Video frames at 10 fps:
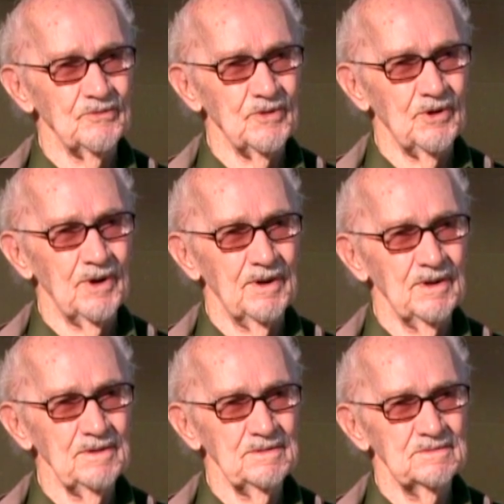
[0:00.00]

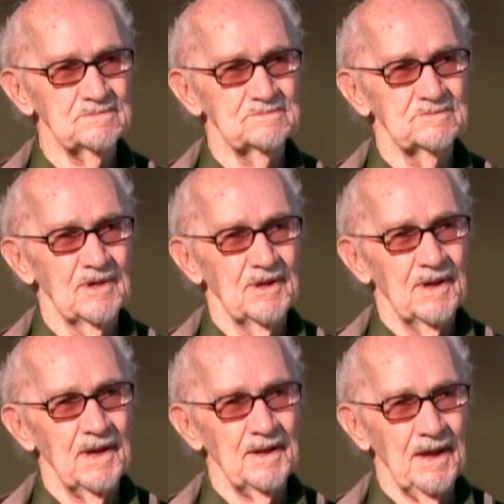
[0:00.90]
Florida,
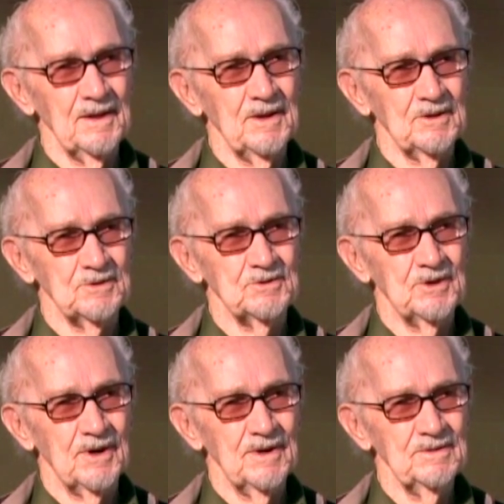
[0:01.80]
and get
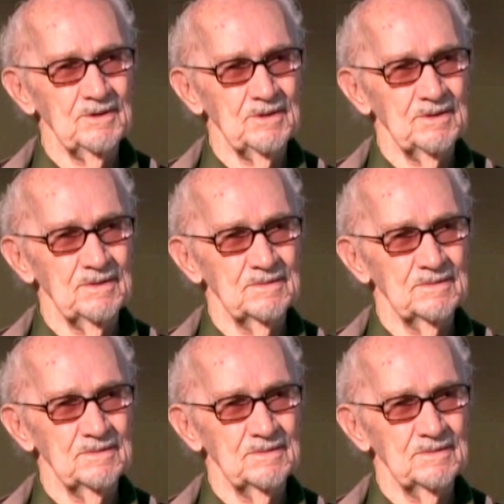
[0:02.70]
discharged.